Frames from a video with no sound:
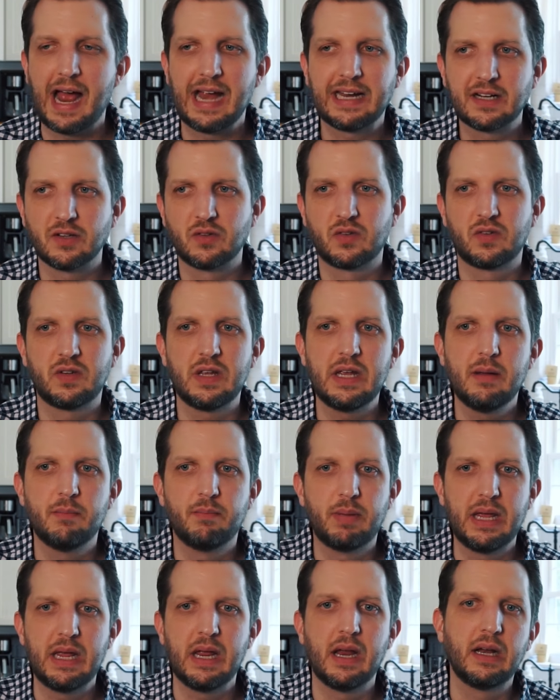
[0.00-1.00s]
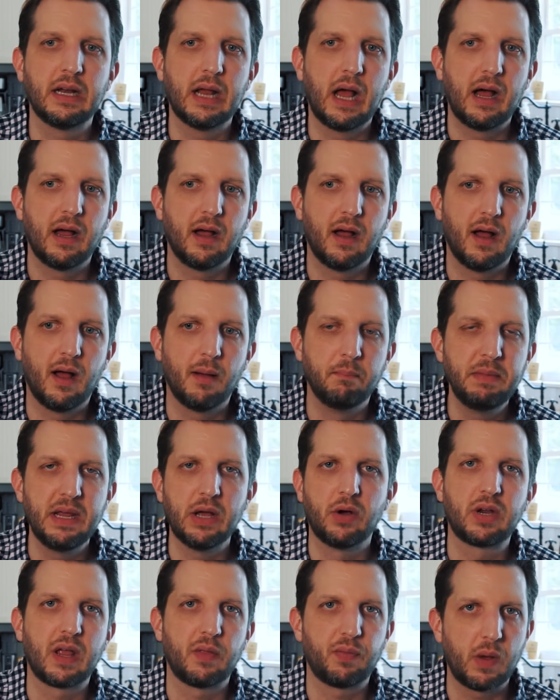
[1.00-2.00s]
I could see being a
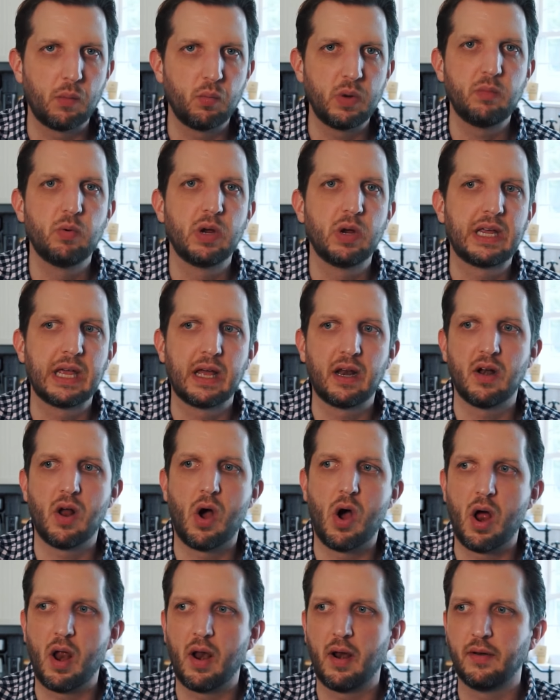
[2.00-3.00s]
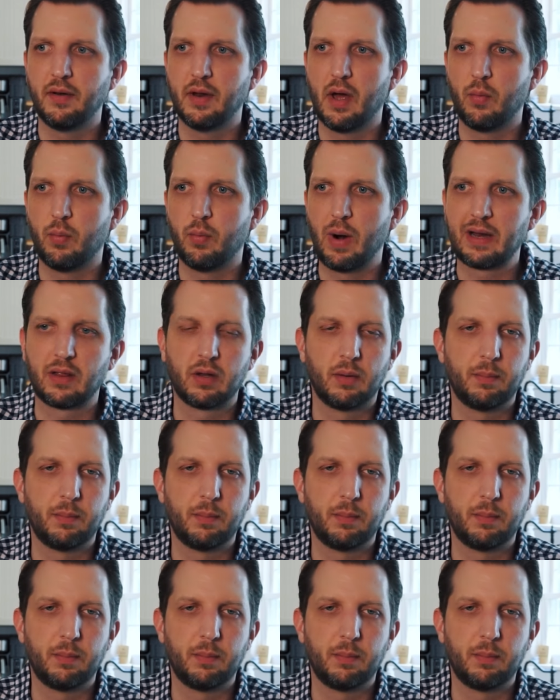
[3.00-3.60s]
meal kit that we would get on a regular